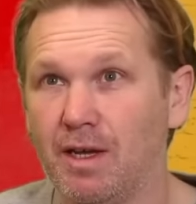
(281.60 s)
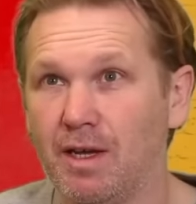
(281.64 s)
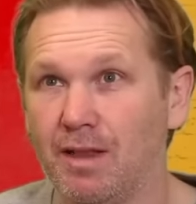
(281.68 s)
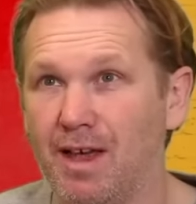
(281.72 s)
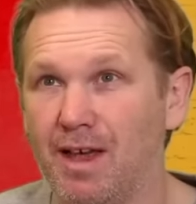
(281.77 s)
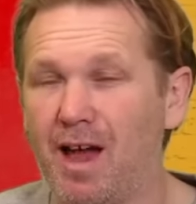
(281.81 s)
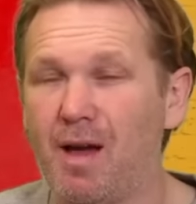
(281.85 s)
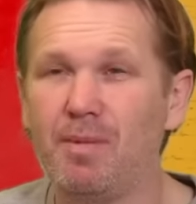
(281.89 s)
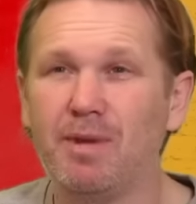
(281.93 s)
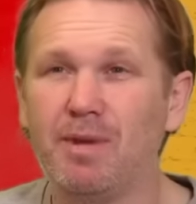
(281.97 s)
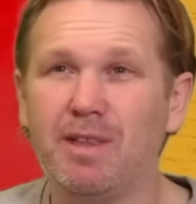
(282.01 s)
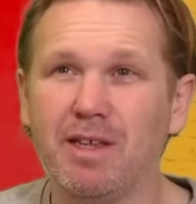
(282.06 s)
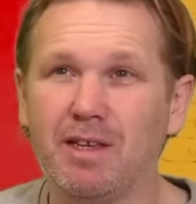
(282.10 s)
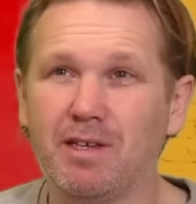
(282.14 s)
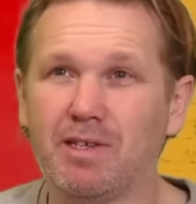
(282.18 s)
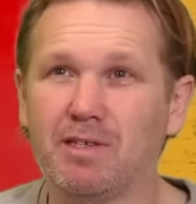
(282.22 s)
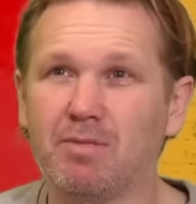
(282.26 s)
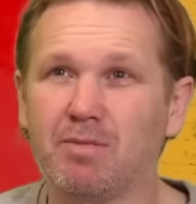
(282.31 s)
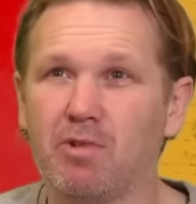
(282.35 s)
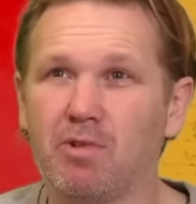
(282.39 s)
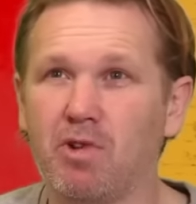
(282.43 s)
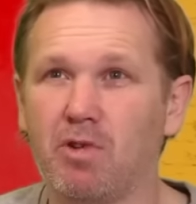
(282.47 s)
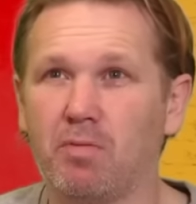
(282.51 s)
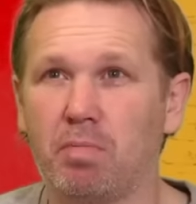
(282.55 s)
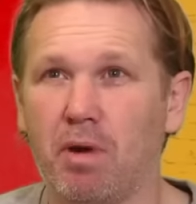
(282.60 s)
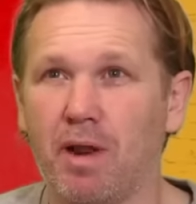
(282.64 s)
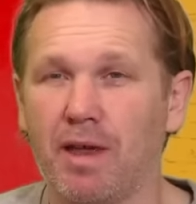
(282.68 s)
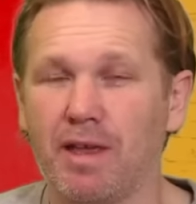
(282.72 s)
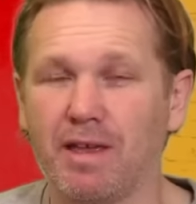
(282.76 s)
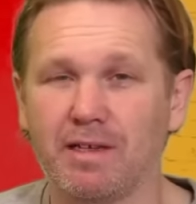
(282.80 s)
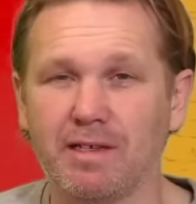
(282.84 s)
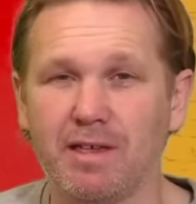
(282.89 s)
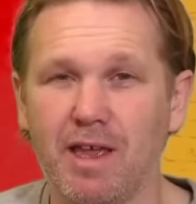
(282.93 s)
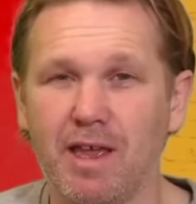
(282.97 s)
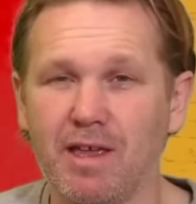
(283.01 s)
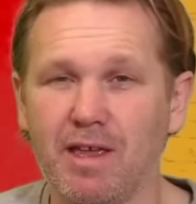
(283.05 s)
I mean, there's some good
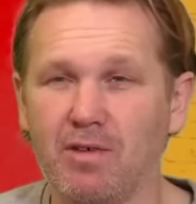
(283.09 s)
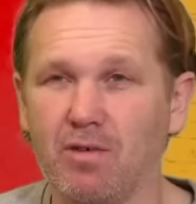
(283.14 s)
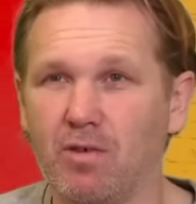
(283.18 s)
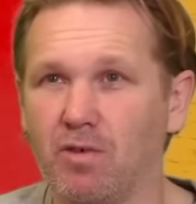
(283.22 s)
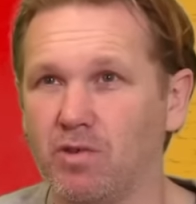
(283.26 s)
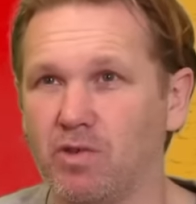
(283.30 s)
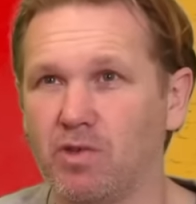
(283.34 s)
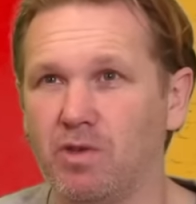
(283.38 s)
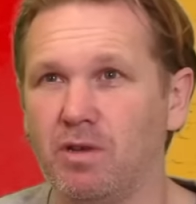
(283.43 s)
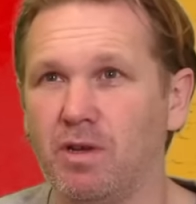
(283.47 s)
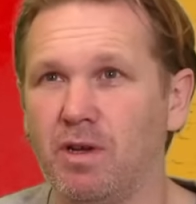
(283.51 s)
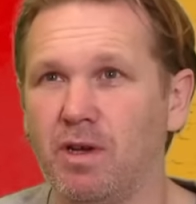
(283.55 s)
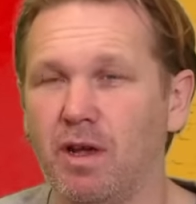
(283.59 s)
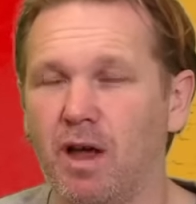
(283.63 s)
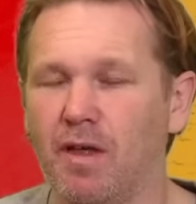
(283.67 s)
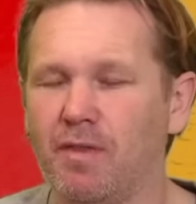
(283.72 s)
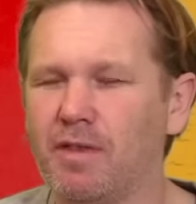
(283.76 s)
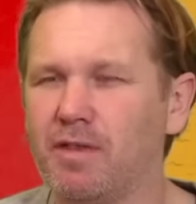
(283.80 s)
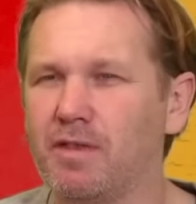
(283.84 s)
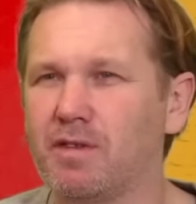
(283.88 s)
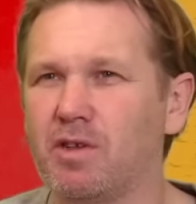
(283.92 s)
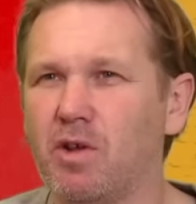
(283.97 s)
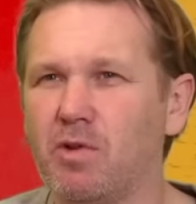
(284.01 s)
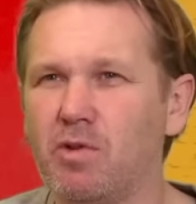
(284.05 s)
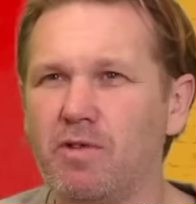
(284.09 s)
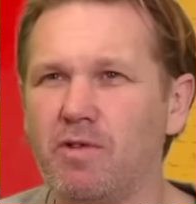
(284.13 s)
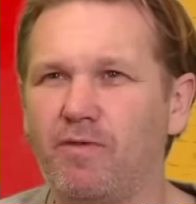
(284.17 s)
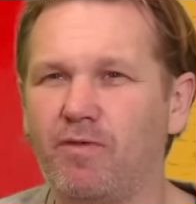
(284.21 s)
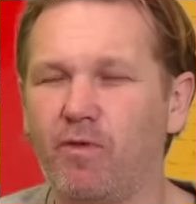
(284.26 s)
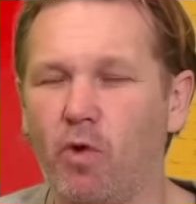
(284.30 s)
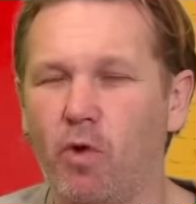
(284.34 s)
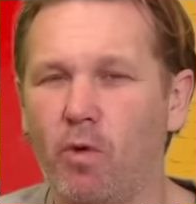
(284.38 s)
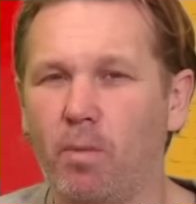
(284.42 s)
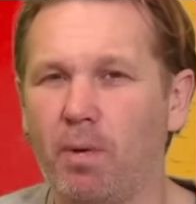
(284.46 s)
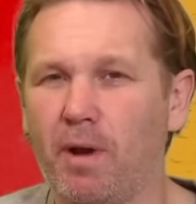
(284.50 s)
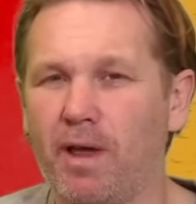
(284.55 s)
players there. You got, I think there's only
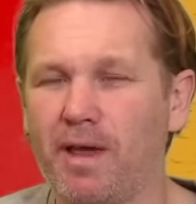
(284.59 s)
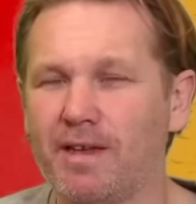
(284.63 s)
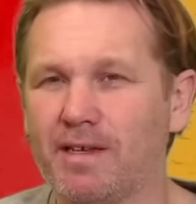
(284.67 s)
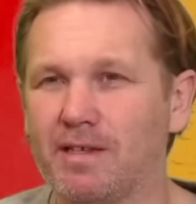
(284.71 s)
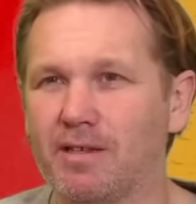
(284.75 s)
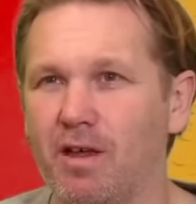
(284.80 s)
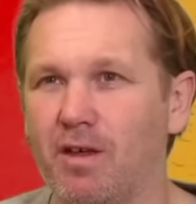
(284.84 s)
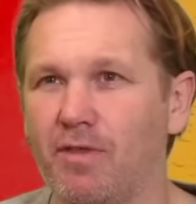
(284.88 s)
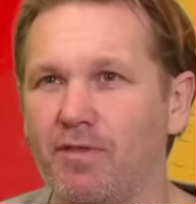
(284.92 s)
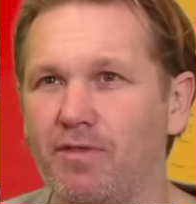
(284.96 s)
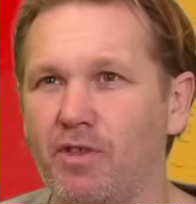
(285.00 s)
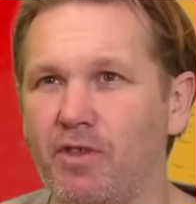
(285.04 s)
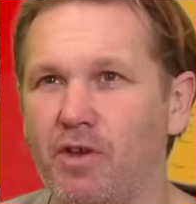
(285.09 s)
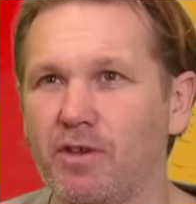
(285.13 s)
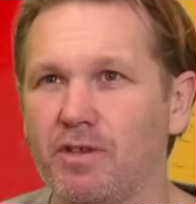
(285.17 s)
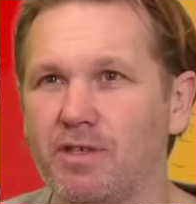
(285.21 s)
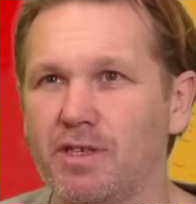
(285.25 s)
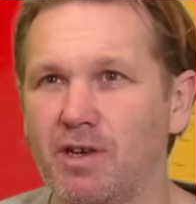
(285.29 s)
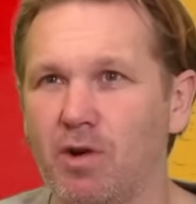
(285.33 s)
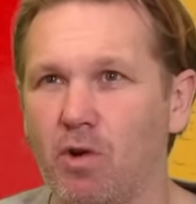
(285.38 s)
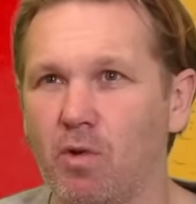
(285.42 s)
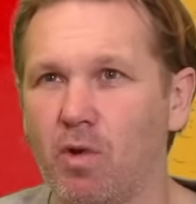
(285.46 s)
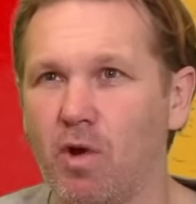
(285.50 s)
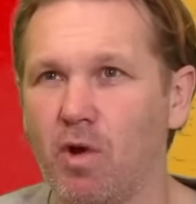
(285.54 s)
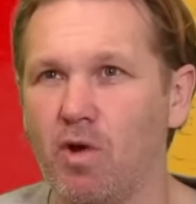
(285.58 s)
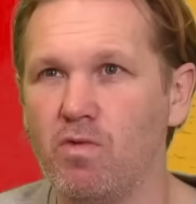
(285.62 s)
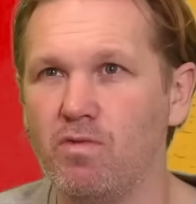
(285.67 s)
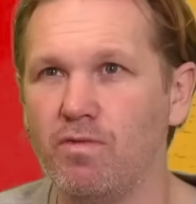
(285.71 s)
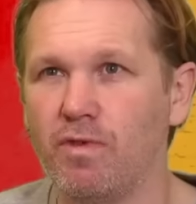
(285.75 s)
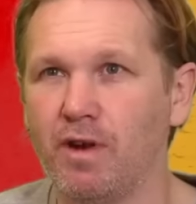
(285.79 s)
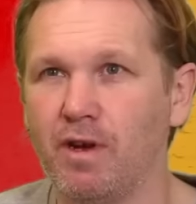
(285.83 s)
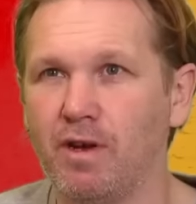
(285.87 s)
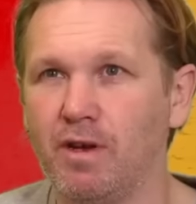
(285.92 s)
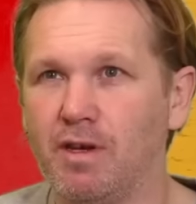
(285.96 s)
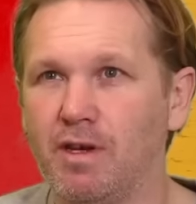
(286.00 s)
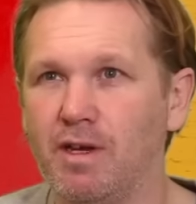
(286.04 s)
four players that are 30 or
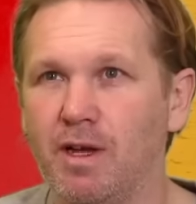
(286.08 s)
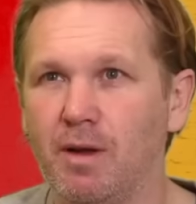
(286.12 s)
over,